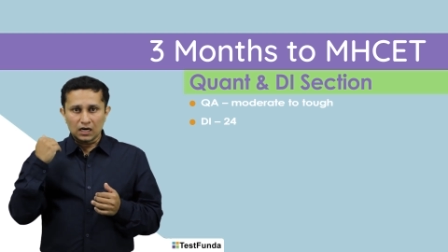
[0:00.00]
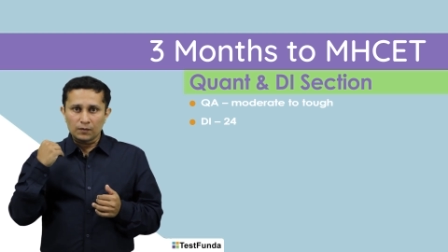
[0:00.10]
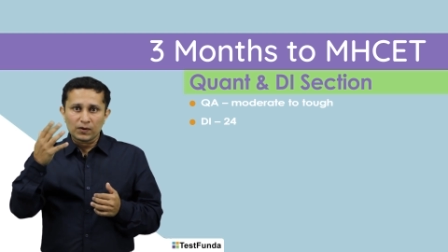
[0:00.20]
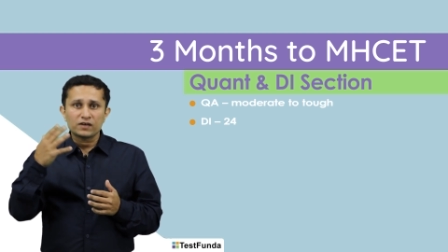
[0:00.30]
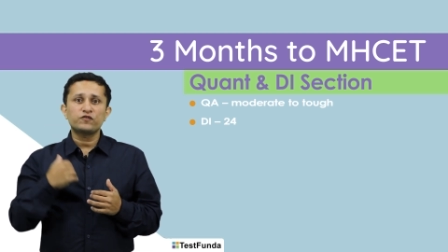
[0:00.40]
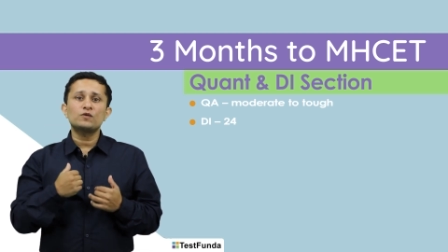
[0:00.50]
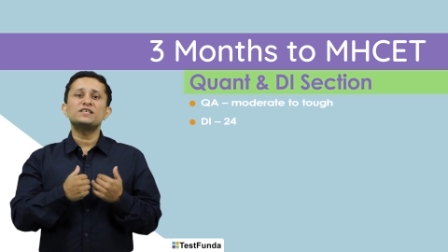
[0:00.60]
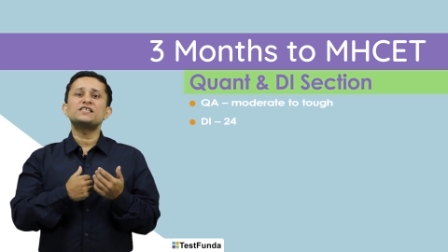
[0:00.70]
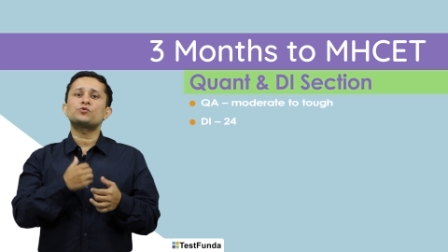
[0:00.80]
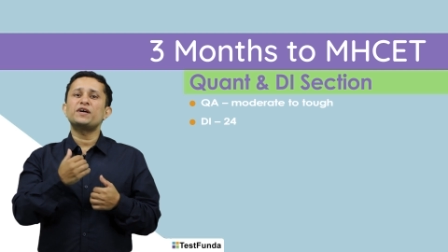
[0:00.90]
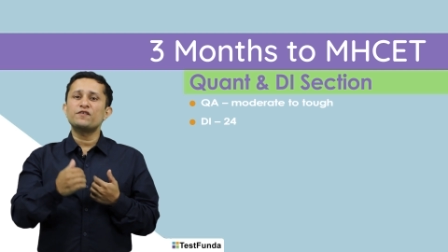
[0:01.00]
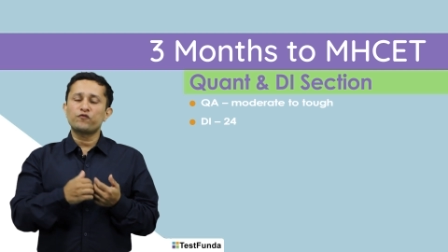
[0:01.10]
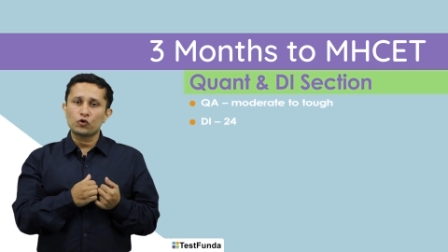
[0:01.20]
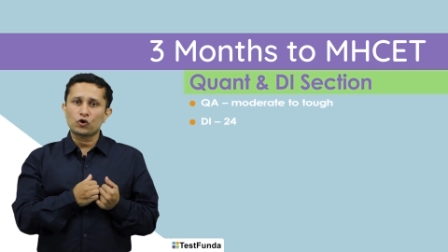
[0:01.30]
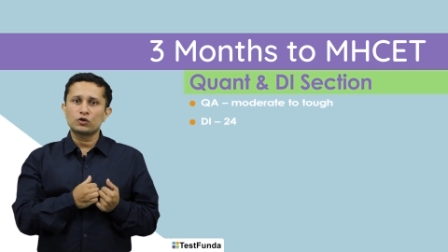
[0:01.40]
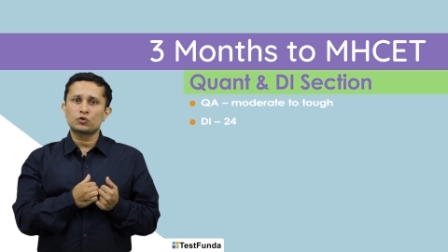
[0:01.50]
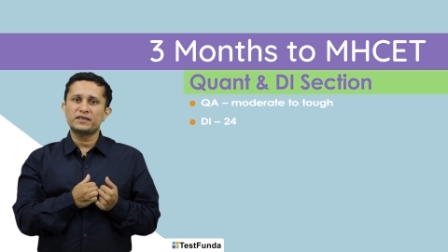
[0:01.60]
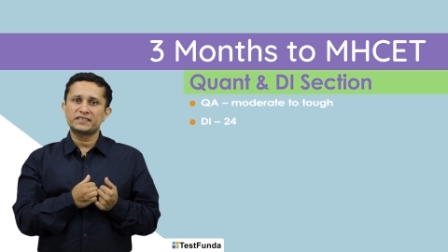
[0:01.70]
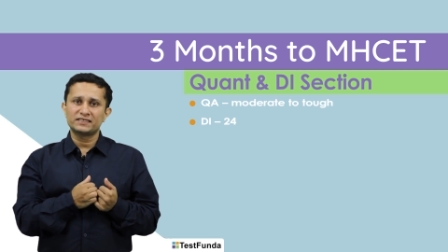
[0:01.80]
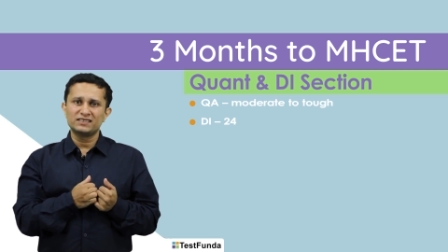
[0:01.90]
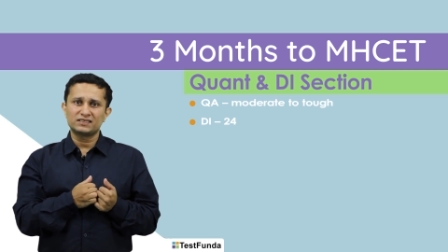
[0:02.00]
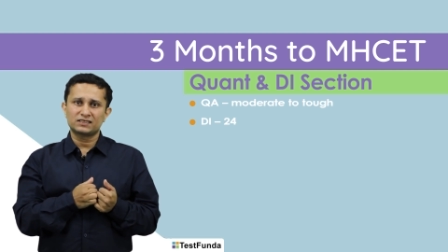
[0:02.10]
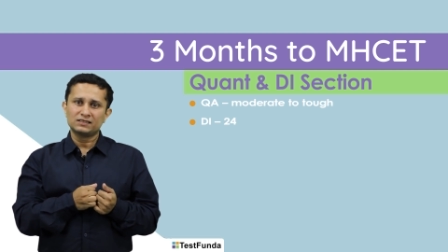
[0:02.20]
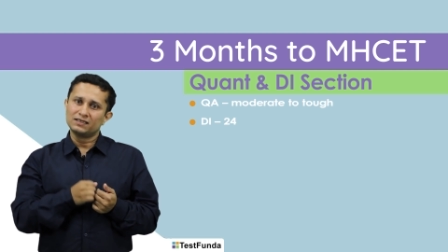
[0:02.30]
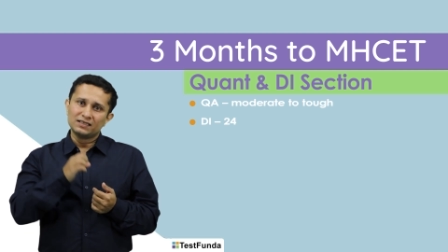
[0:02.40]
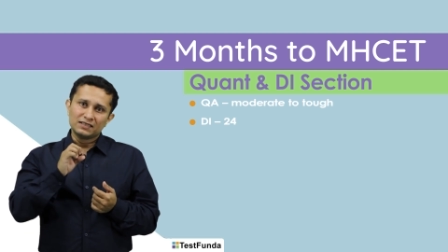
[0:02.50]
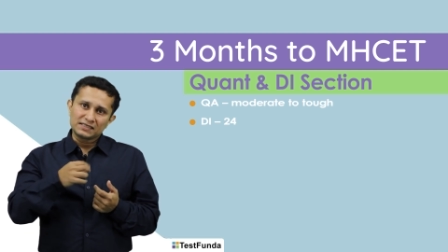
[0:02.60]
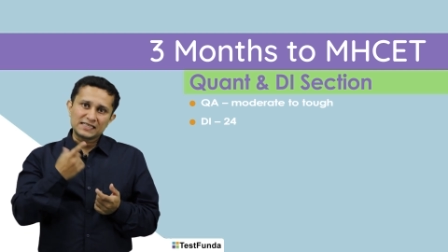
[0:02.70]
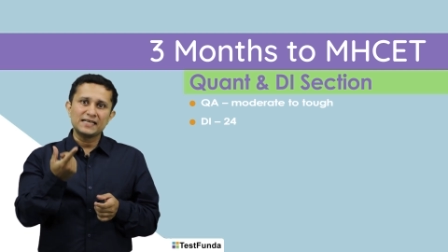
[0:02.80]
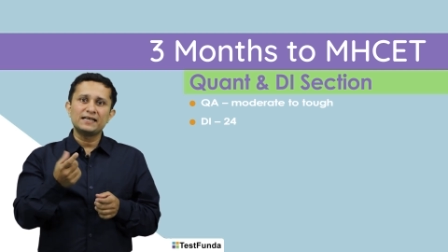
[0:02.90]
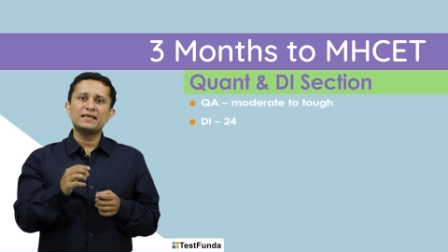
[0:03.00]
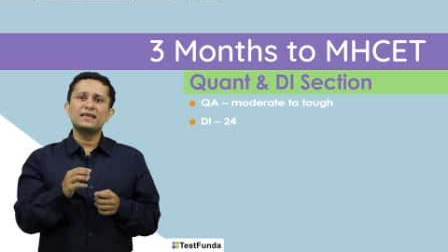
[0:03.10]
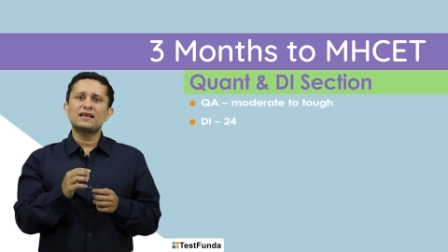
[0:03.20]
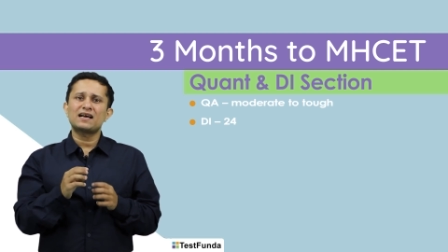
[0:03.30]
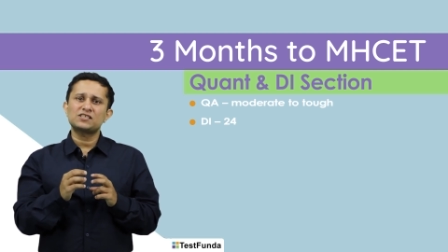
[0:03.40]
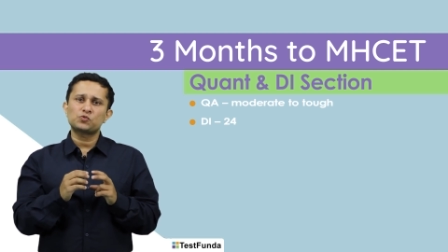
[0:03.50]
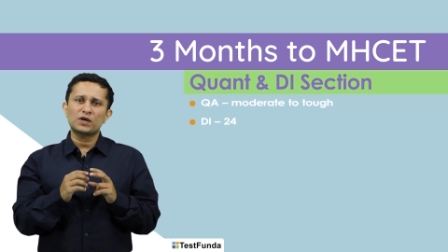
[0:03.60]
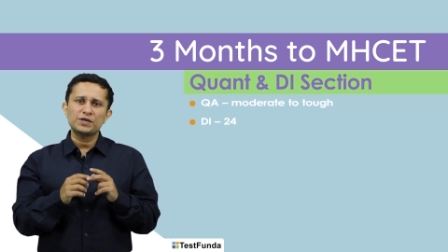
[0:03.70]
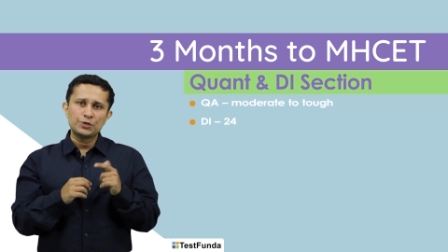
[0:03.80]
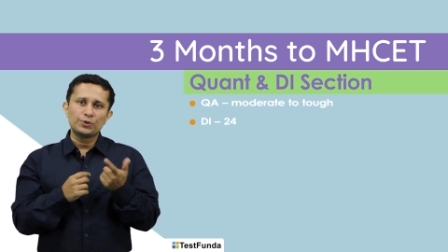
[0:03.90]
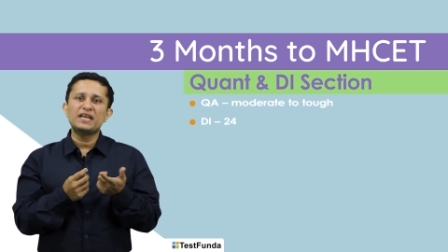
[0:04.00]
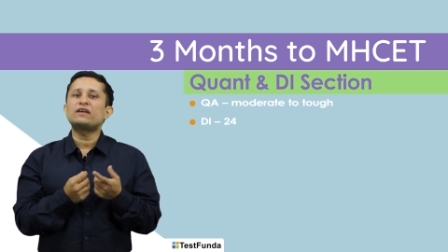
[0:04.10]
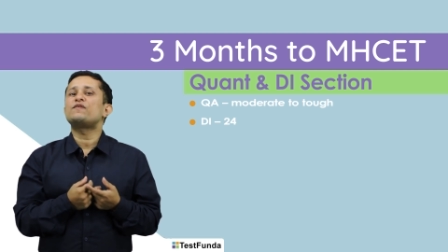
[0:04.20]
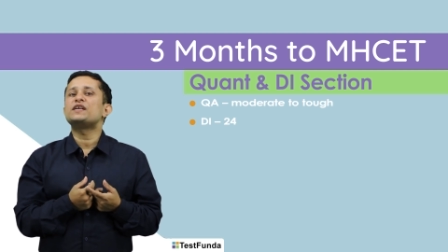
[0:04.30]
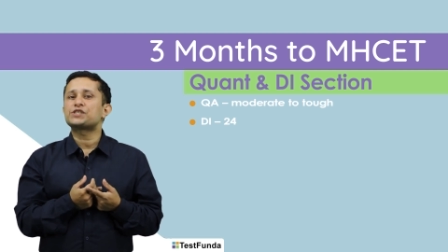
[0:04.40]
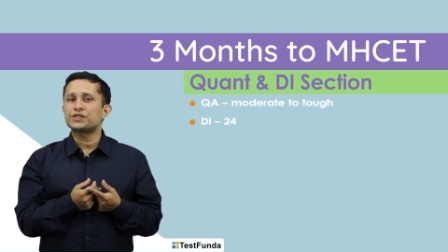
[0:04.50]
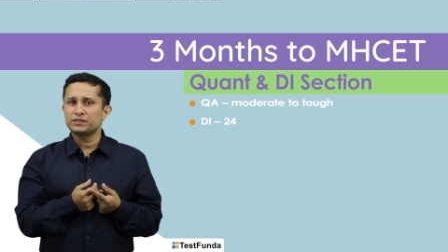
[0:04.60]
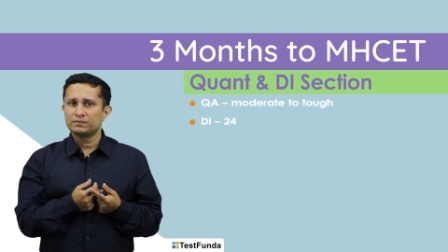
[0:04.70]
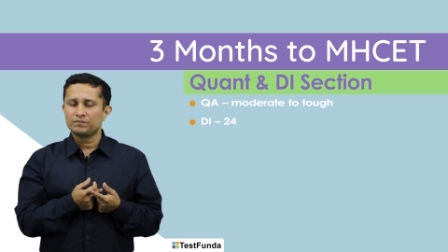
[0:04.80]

Apart from these 24 odd questions, CET has one unique feature